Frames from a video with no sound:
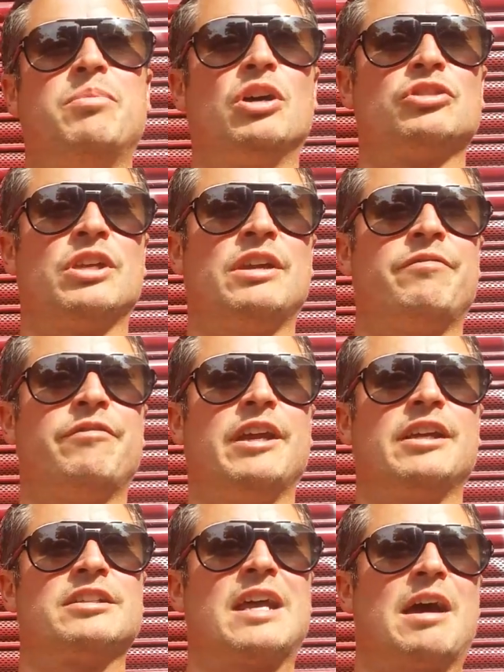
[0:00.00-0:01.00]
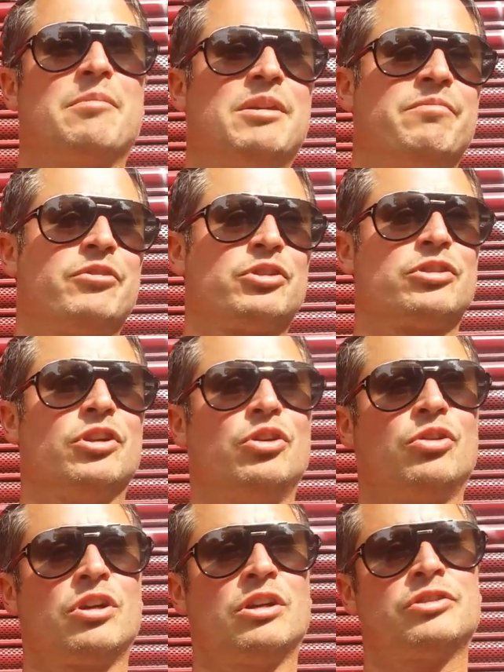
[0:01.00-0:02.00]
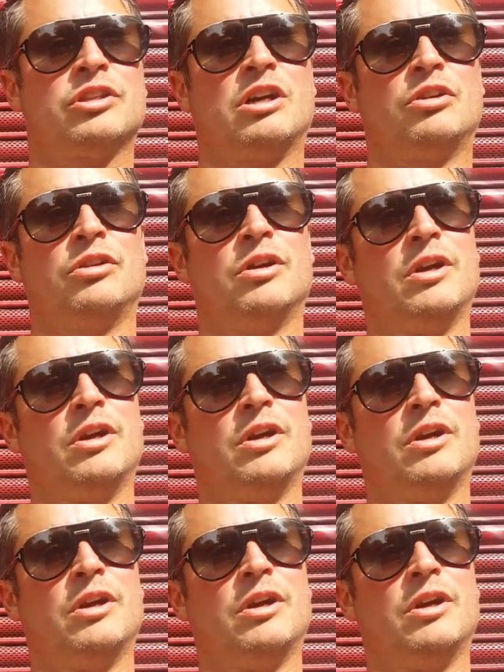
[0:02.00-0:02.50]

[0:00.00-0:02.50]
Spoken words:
positive things happening for snooker, so